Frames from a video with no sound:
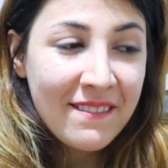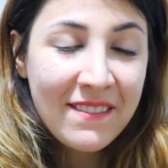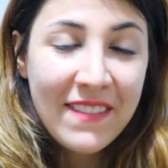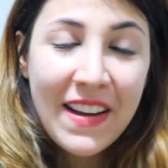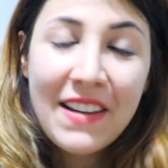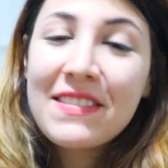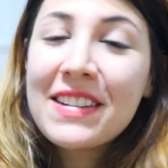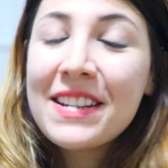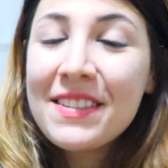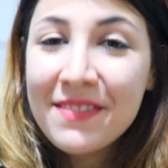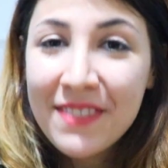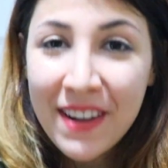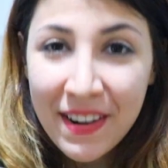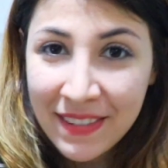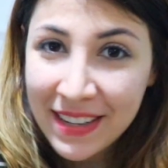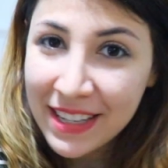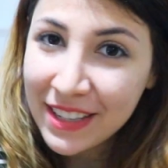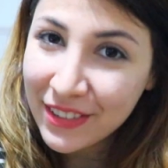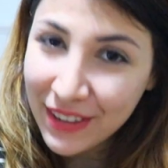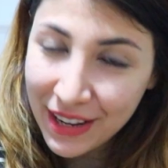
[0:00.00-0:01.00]
very,
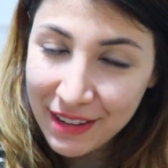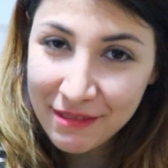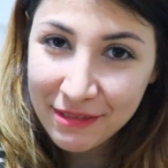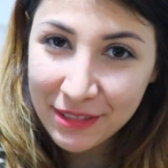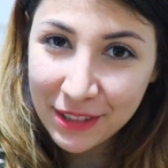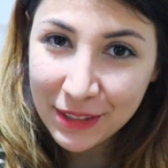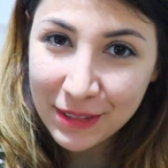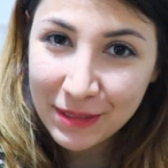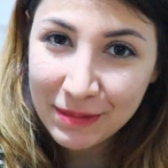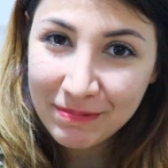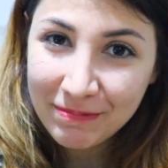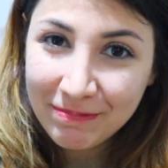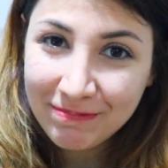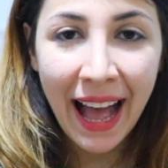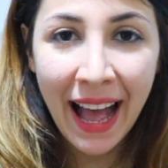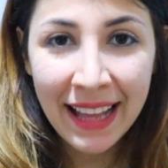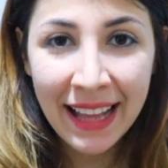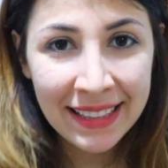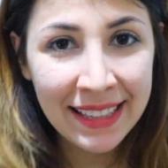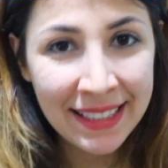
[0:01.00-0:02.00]
very grateful.
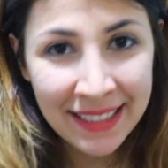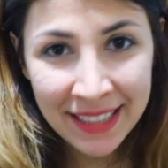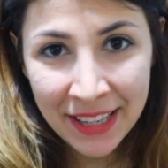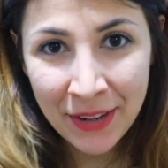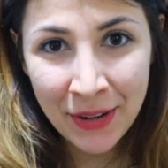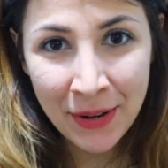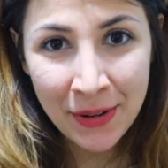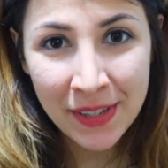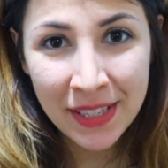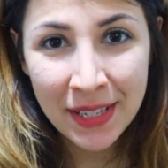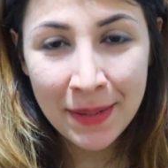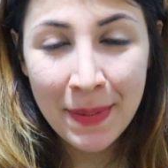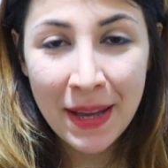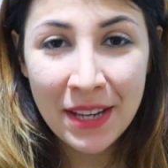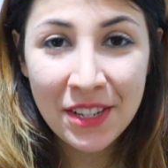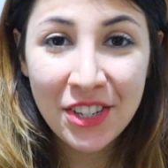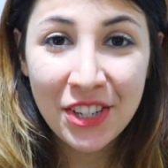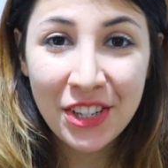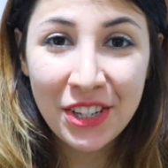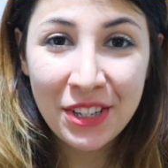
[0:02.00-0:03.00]
And as I already
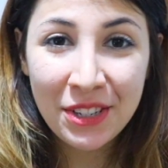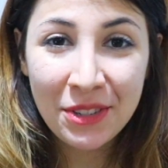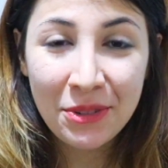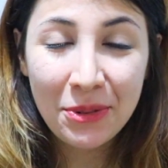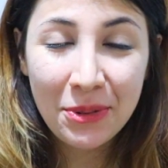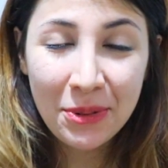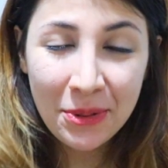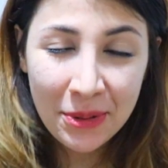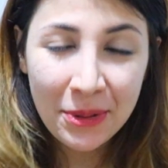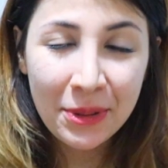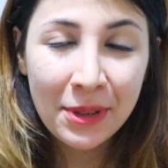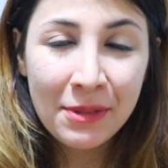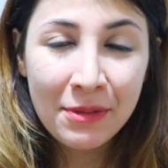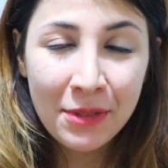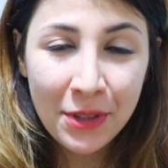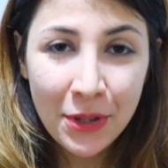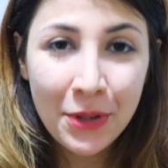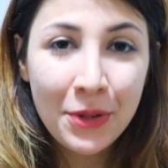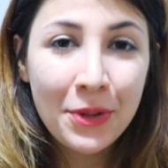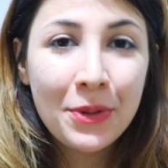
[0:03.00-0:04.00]
mentioned, all of
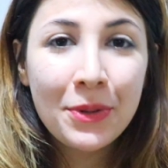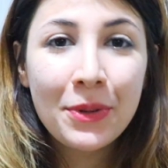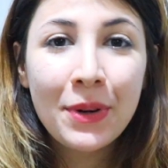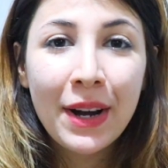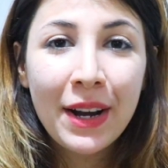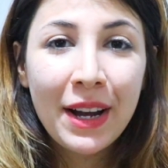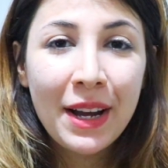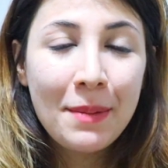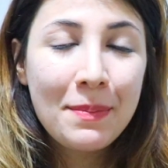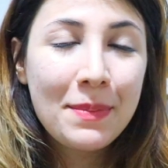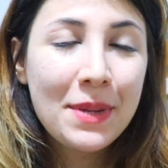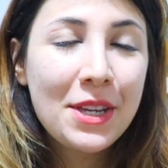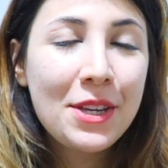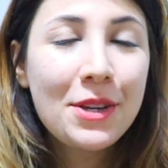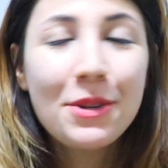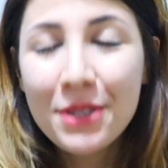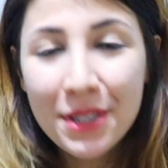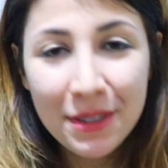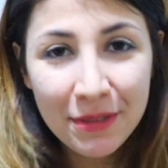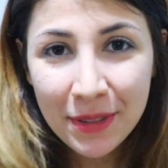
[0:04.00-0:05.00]
you
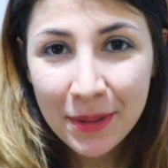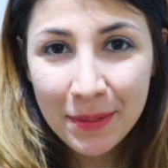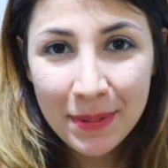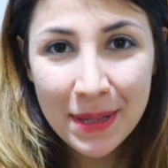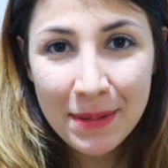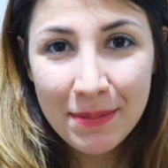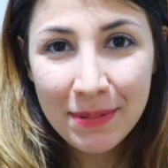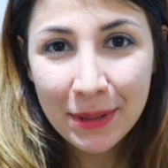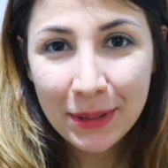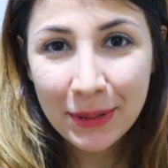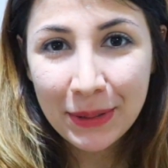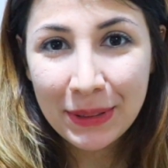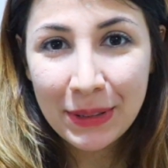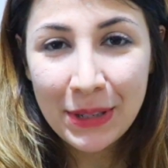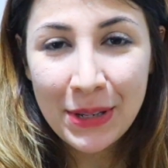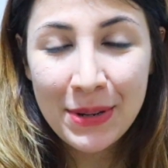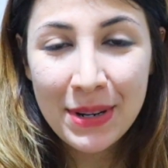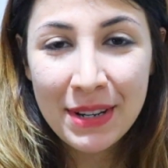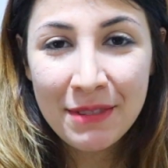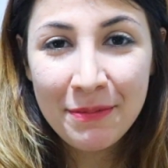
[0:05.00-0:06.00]
beautiful people
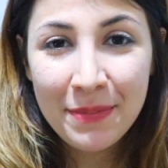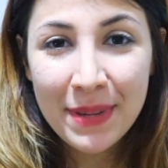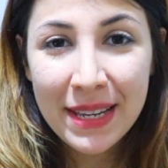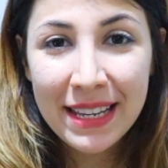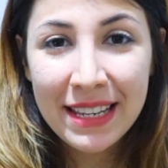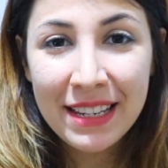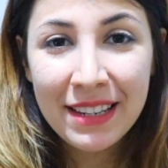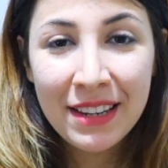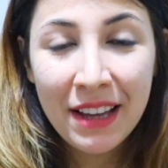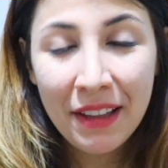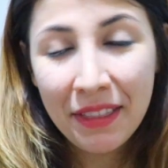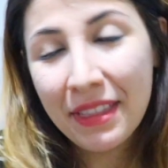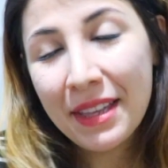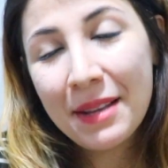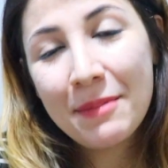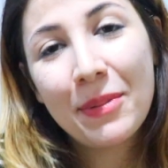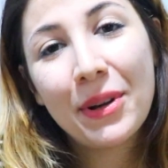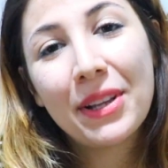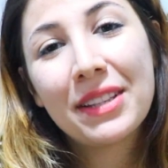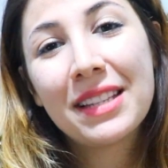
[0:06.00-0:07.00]
who have been
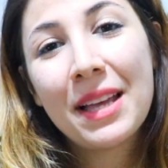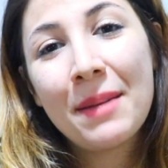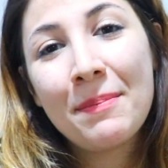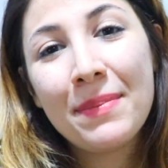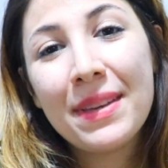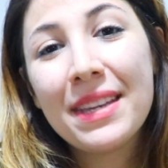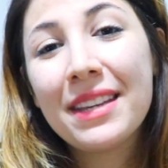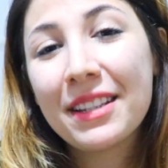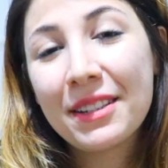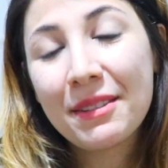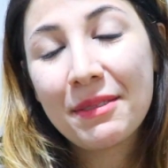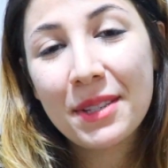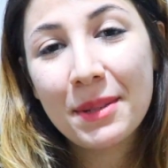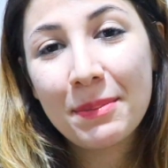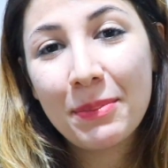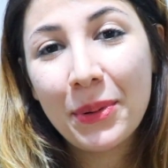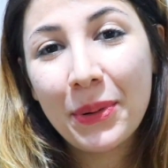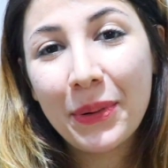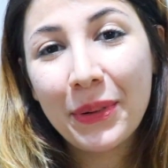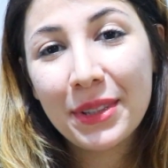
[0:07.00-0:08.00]
nothing but a beacon of
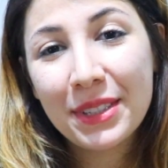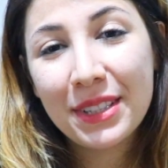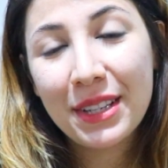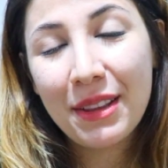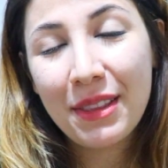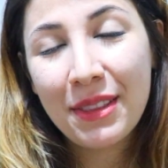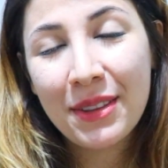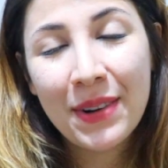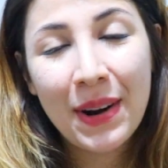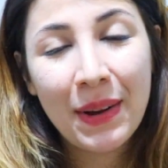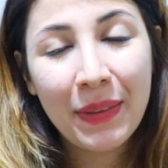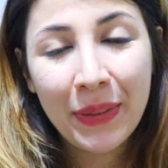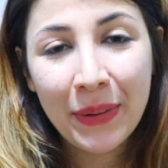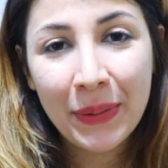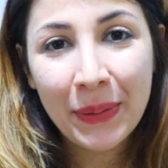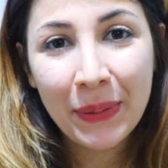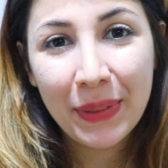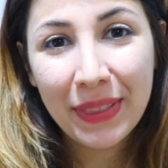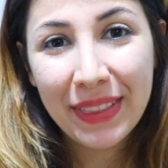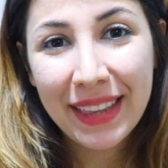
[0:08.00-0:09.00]
support throughout the
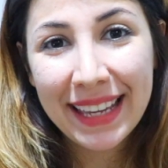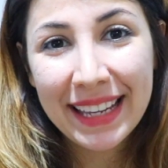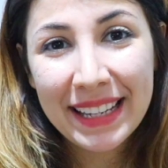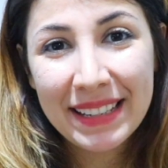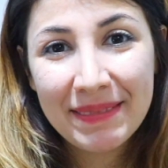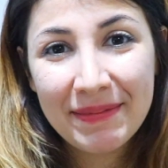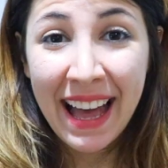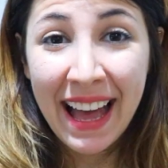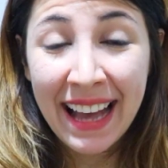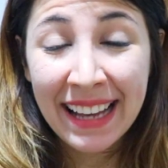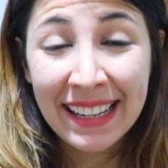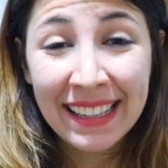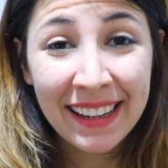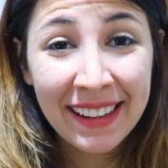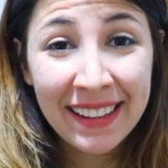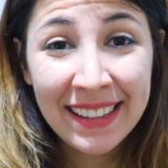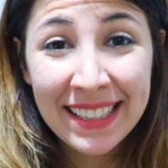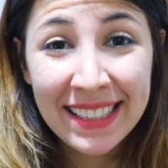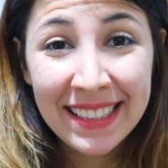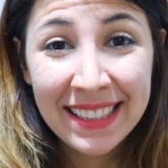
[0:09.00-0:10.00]
whole thing. And
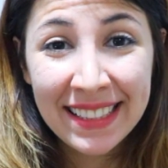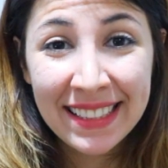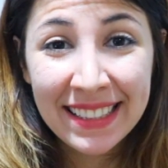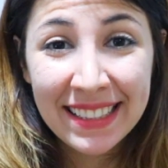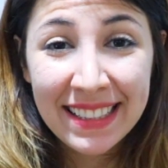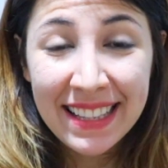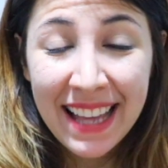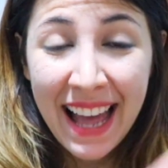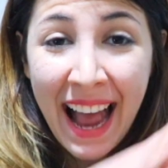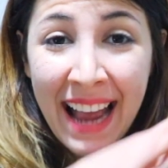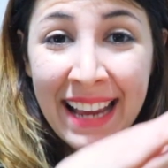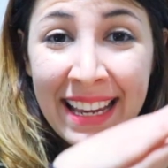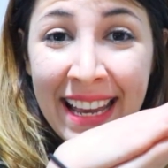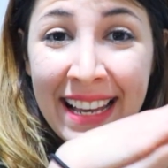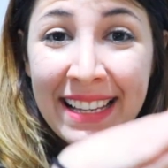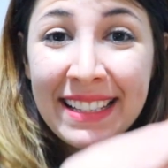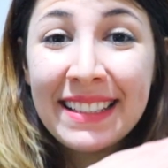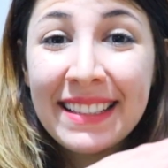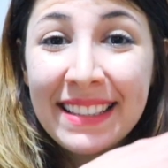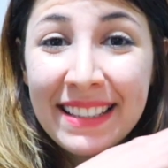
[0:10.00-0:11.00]
guys, I
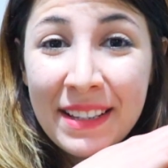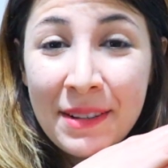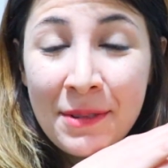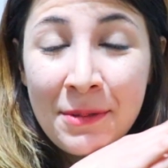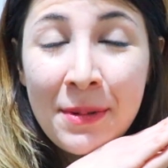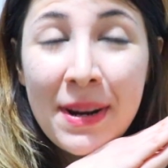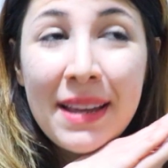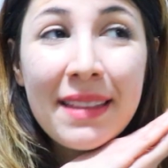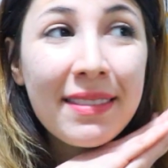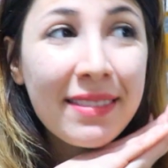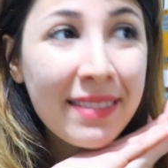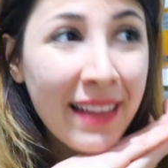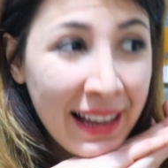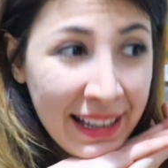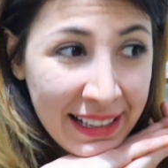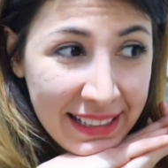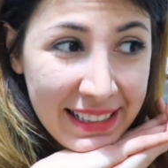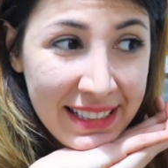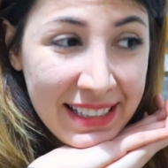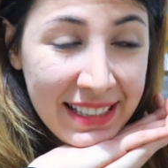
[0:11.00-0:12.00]
guess with
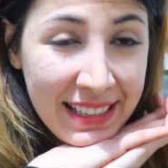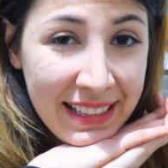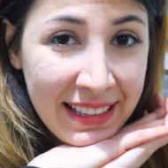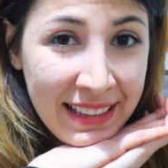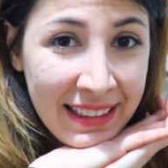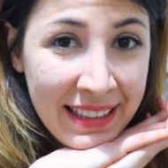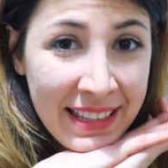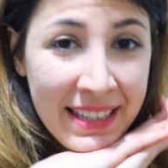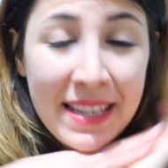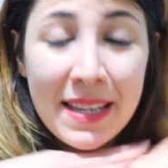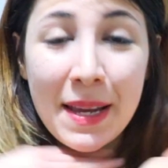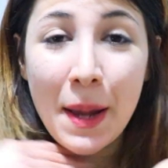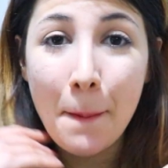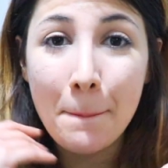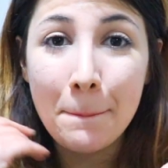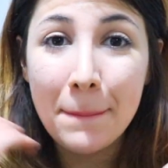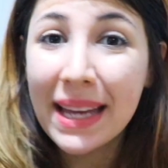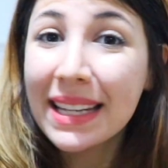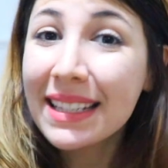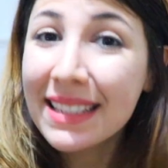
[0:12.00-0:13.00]
that, the
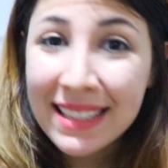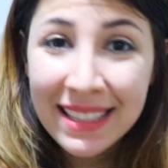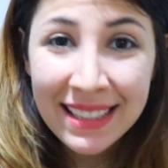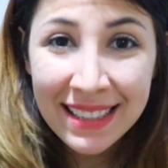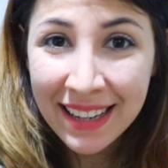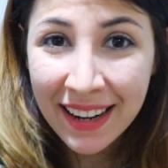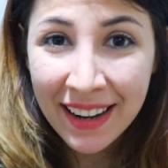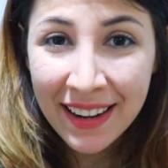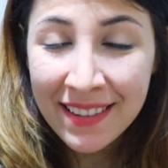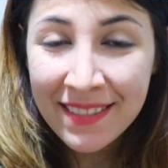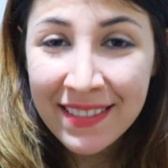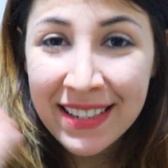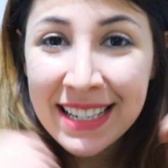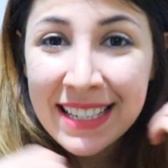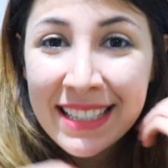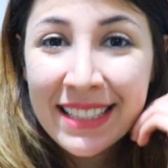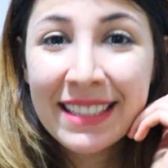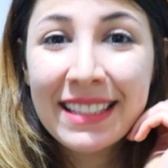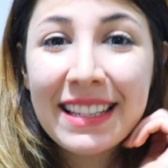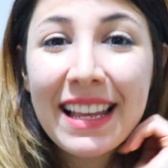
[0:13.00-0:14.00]
Medicine
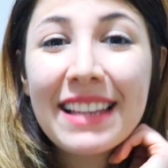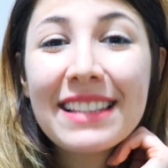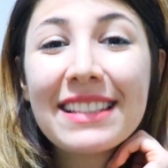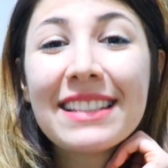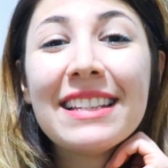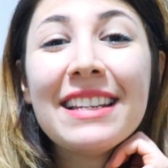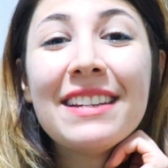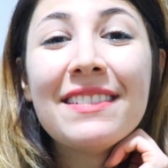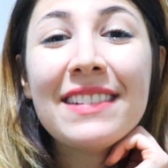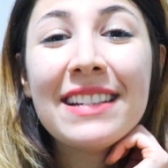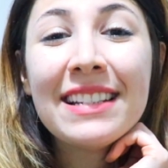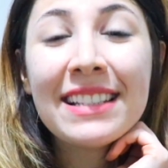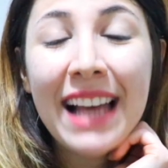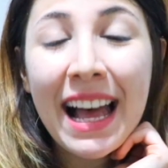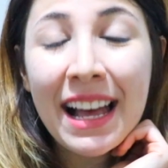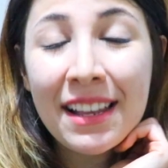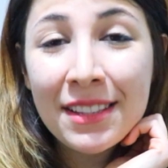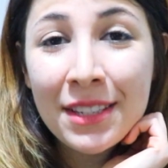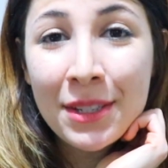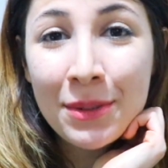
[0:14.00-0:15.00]
Diaries series
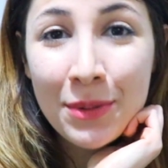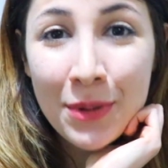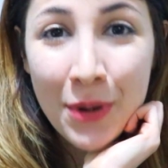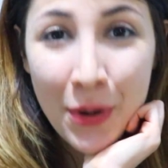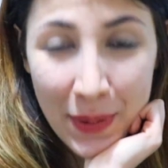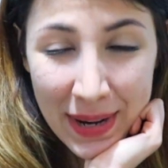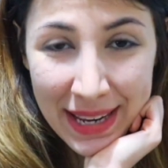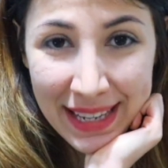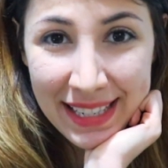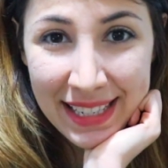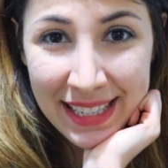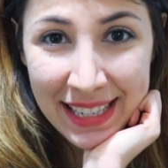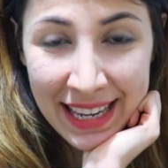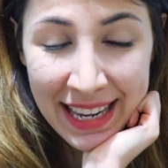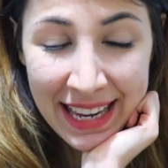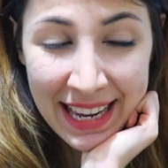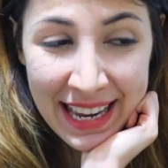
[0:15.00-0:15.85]
as you know it